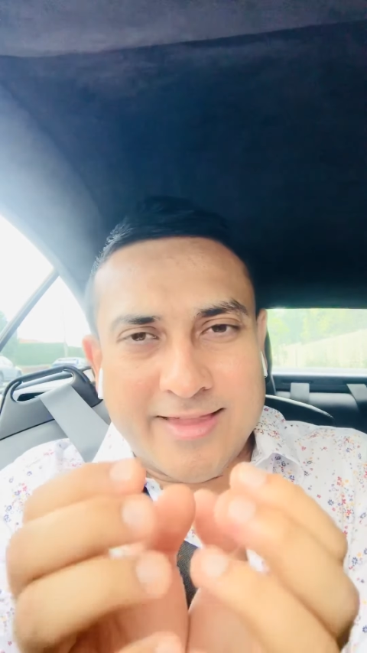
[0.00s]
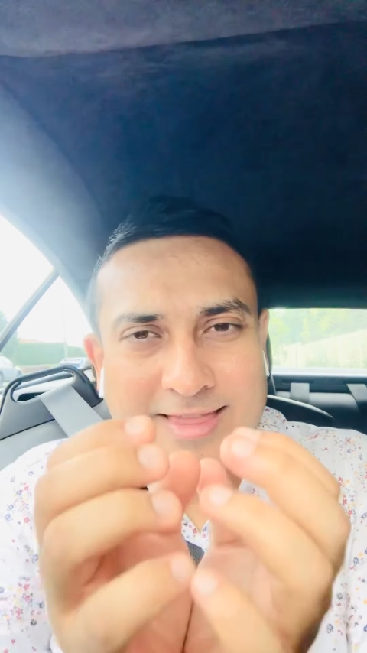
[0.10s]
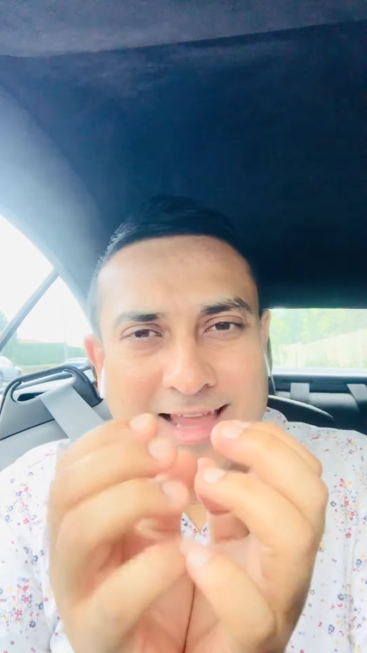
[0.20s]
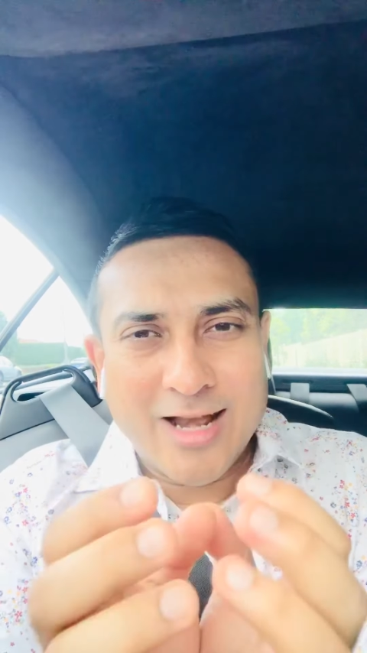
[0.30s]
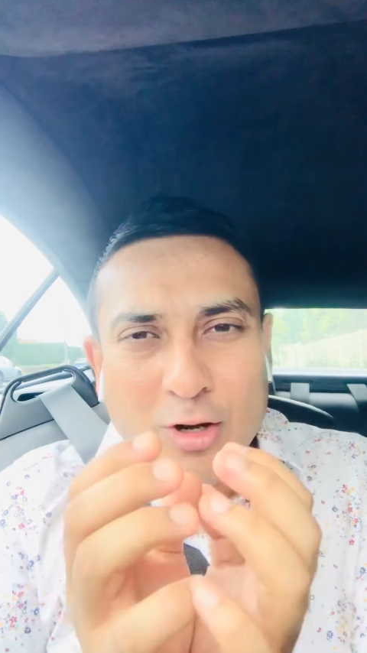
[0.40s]

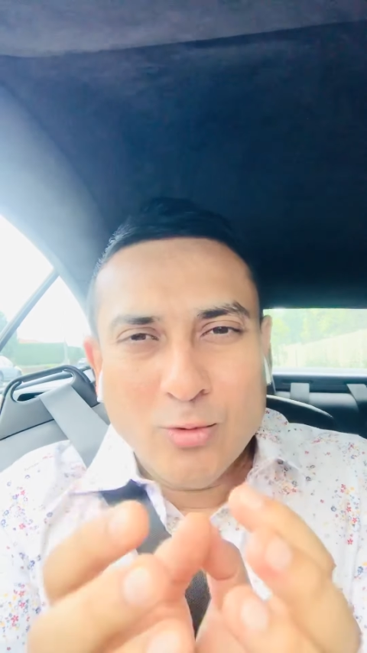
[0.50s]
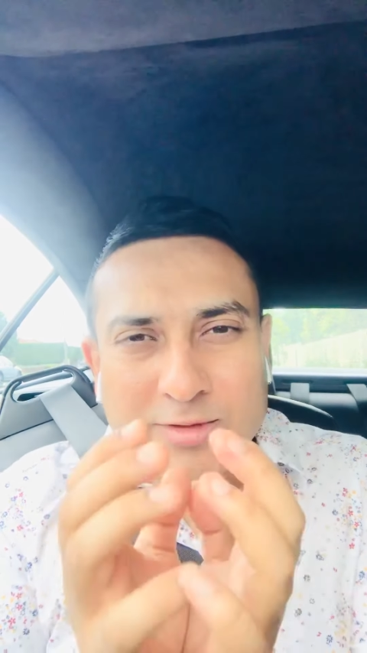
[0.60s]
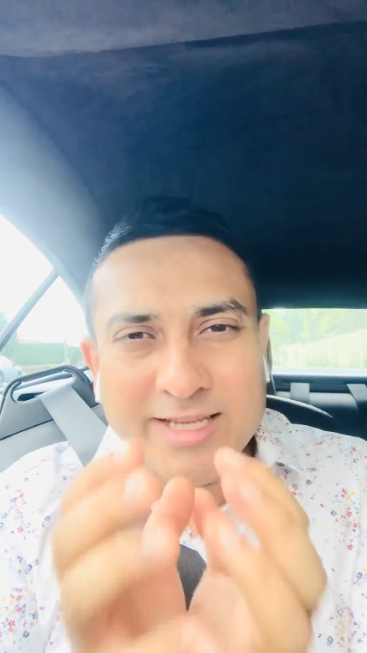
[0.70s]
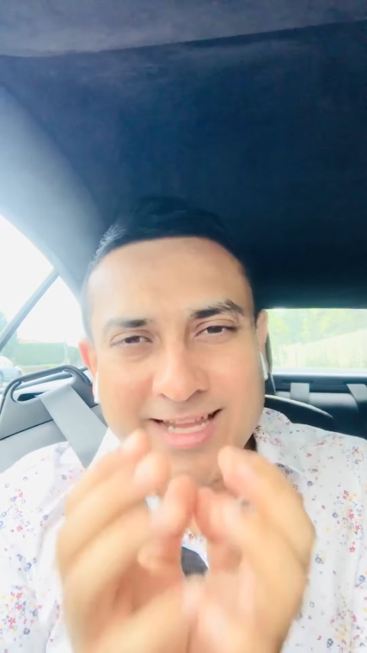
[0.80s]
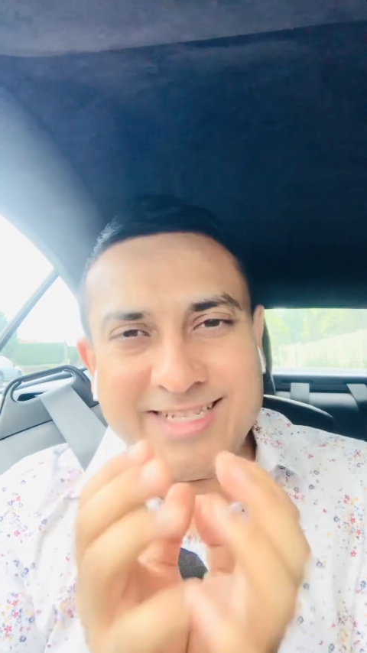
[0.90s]
that they're
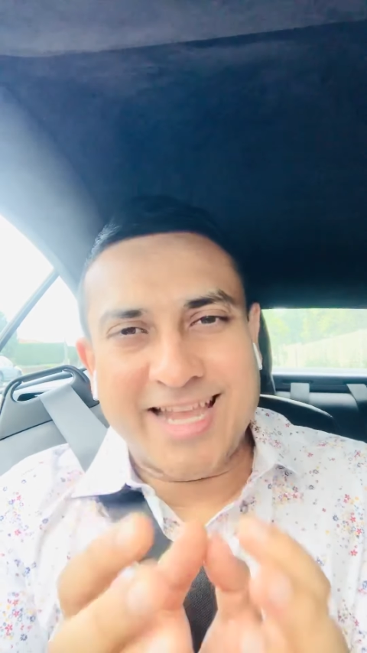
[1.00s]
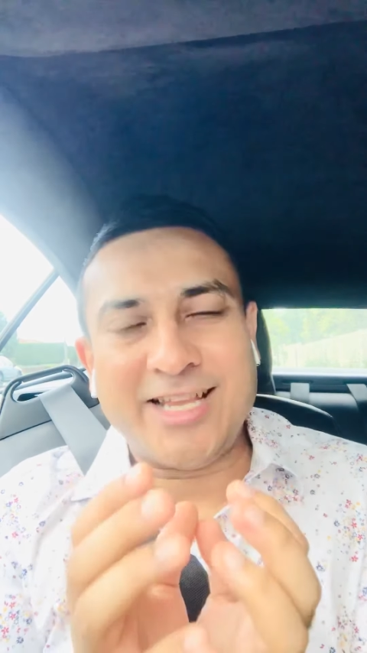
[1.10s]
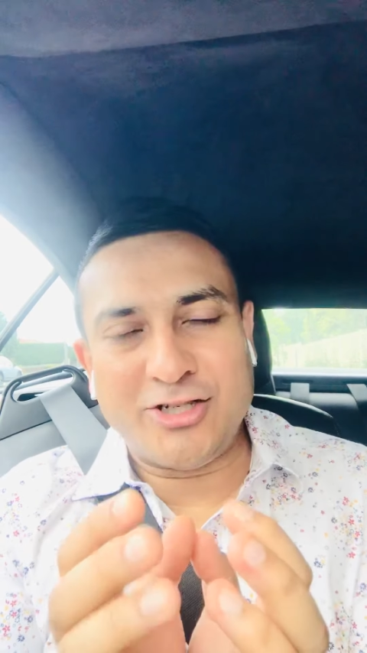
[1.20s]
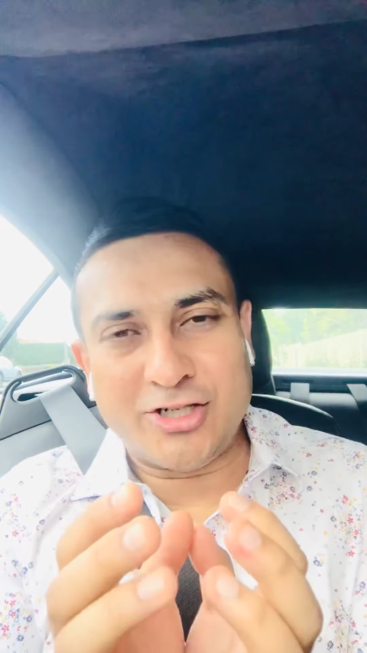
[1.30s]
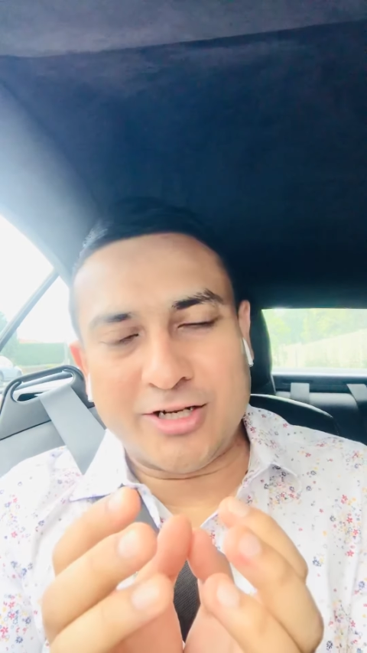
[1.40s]
losing
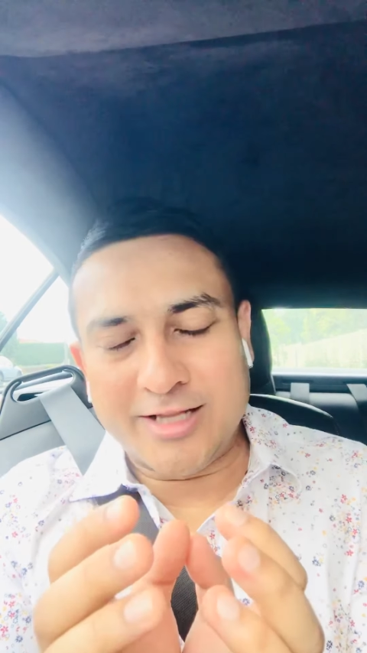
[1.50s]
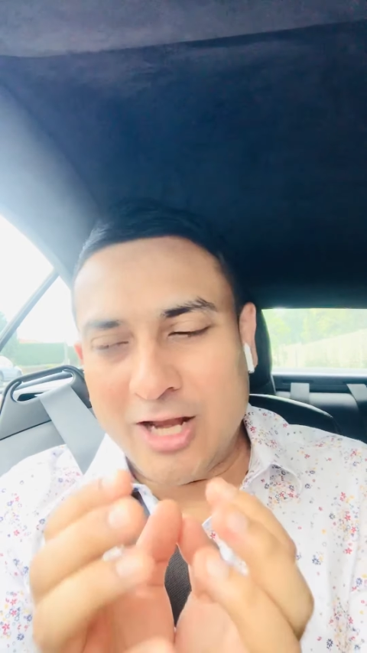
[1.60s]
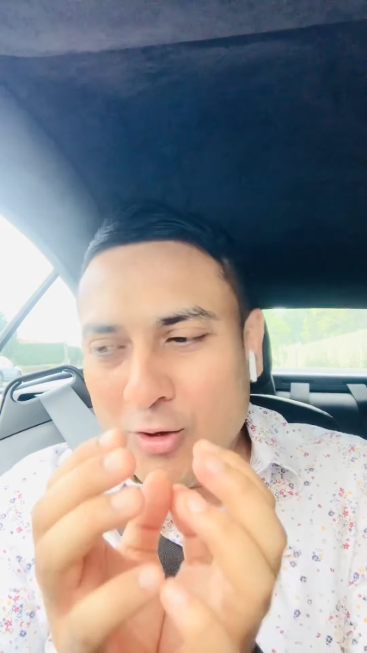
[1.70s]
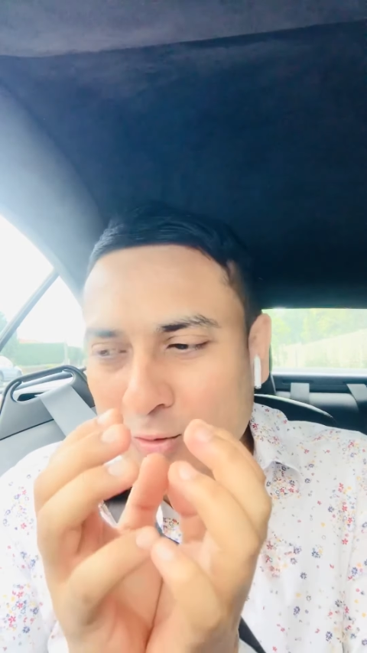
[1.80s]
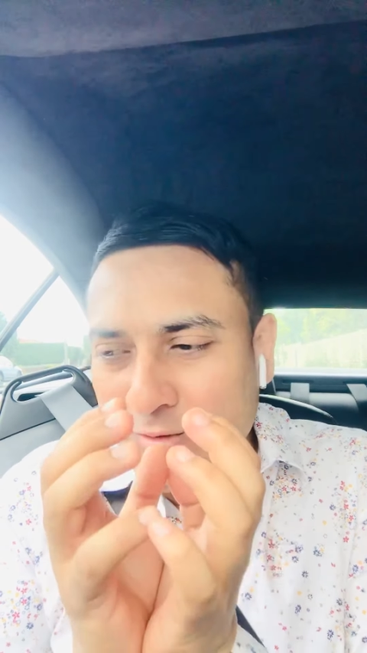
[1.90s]
attention,
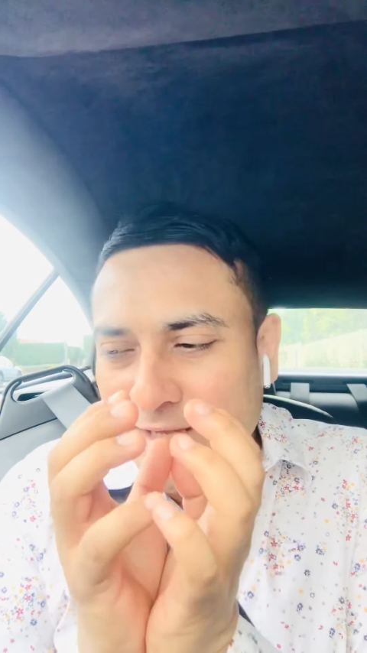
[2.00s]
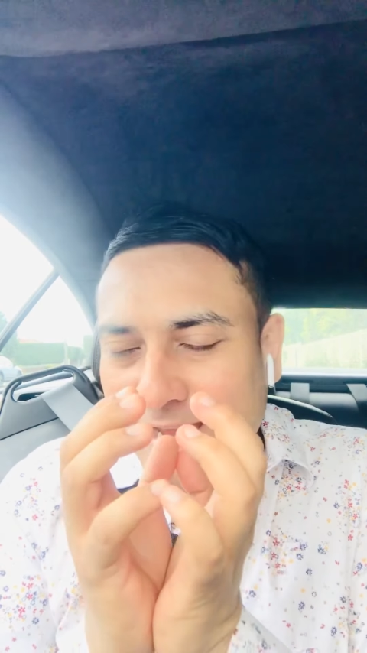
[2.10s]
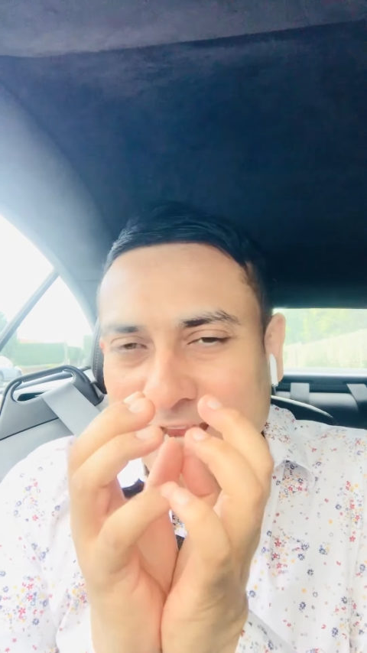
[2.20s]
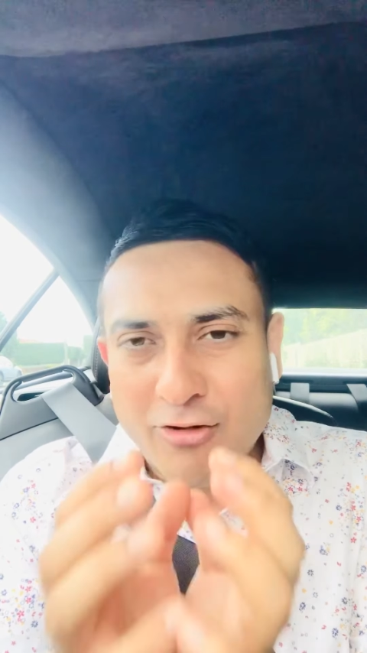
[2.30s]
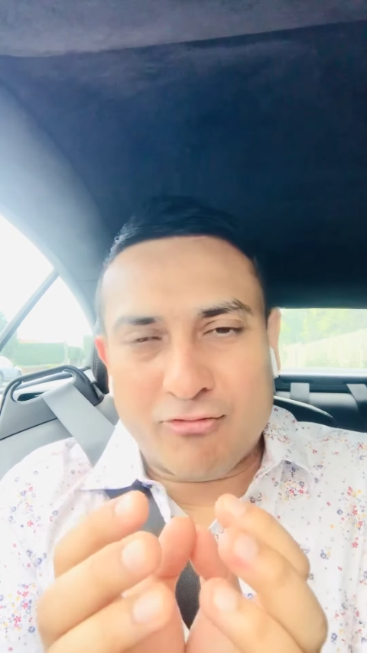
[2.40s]
they're
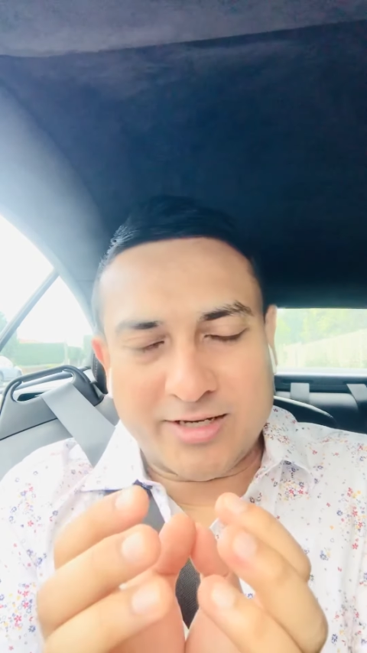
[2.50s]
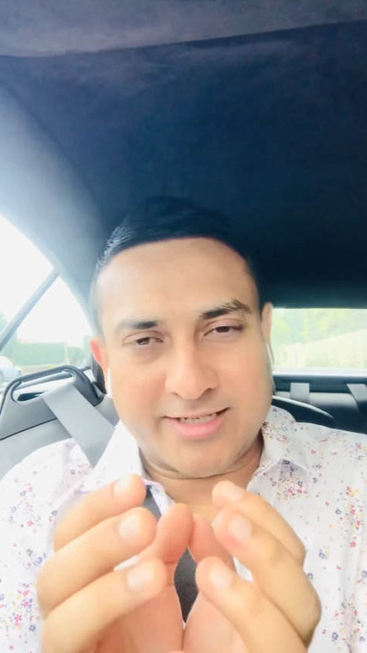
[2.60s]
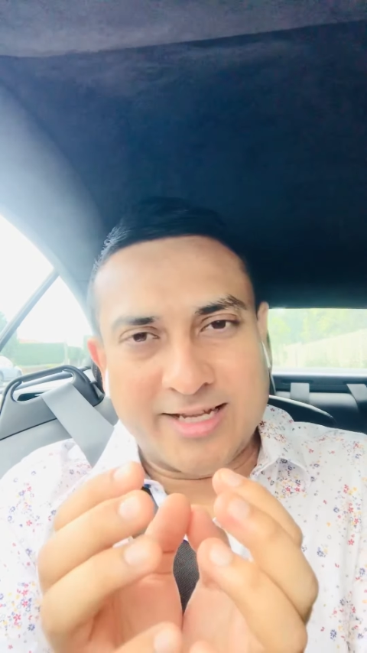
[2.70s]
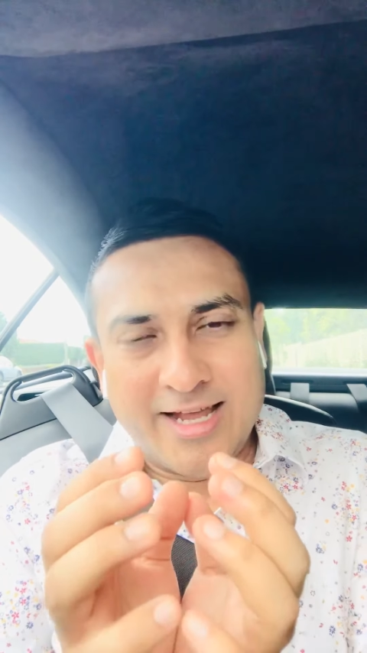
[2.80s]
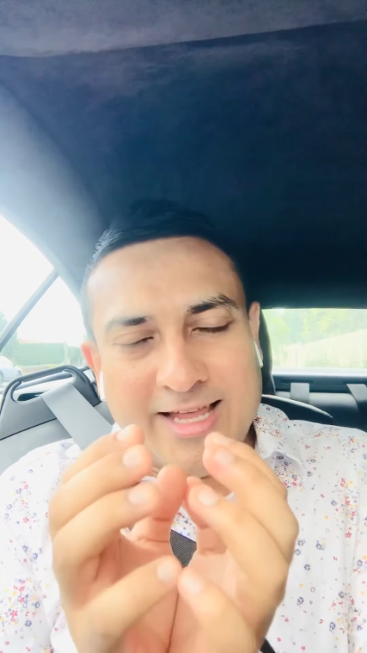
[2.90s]
losing
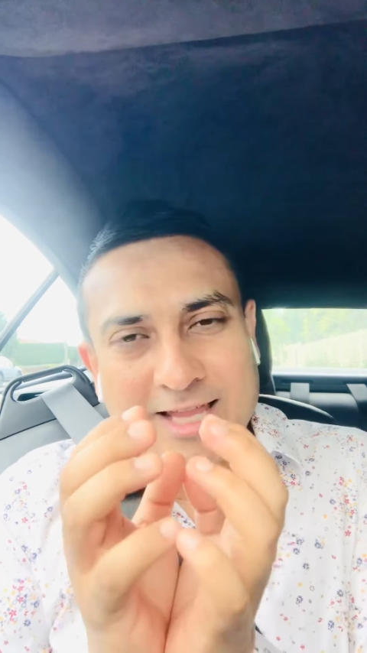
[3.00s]
interest,